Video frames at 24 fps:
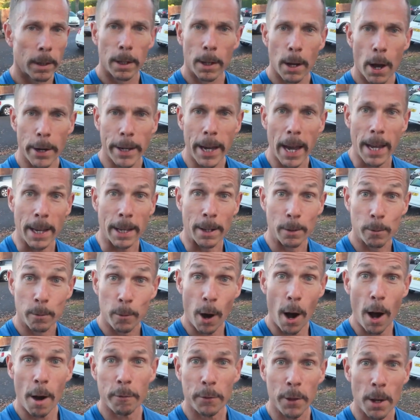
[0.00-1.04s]
Okay,
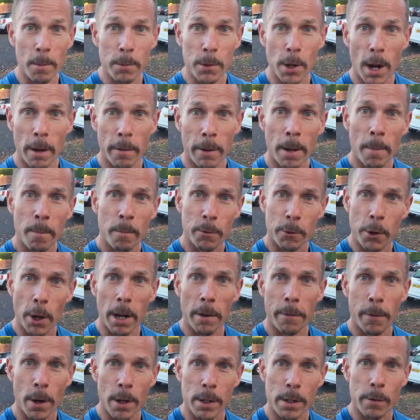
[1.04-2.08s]
half term's over,
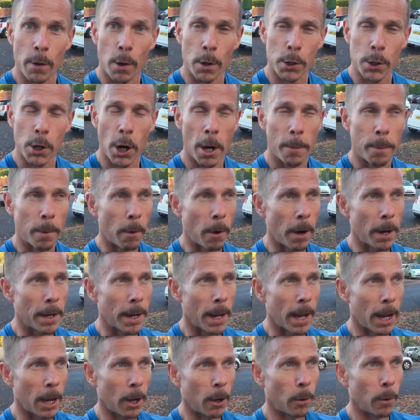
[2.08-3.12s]
31st of October right
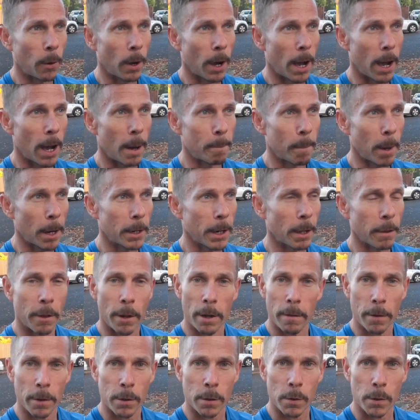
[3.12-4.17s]
now, Monday
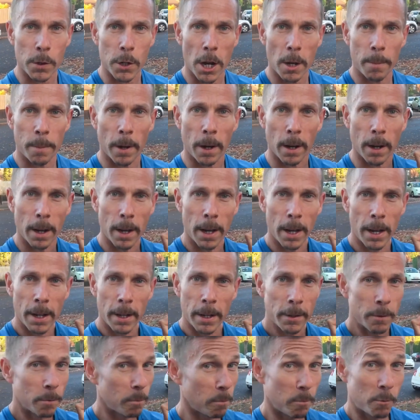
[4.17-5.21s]
31st of October,
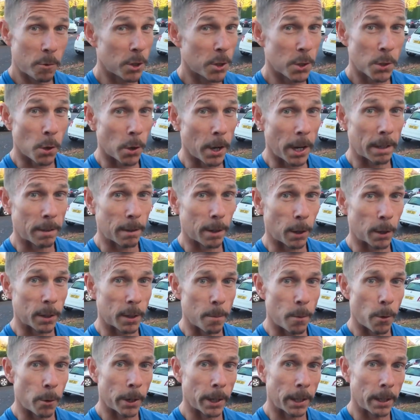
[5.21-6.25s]
just gone 8 o'clock in the
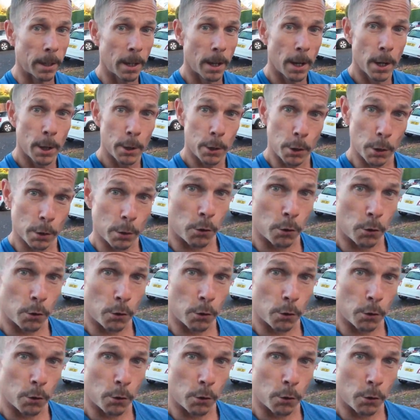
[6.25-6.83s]
morning, just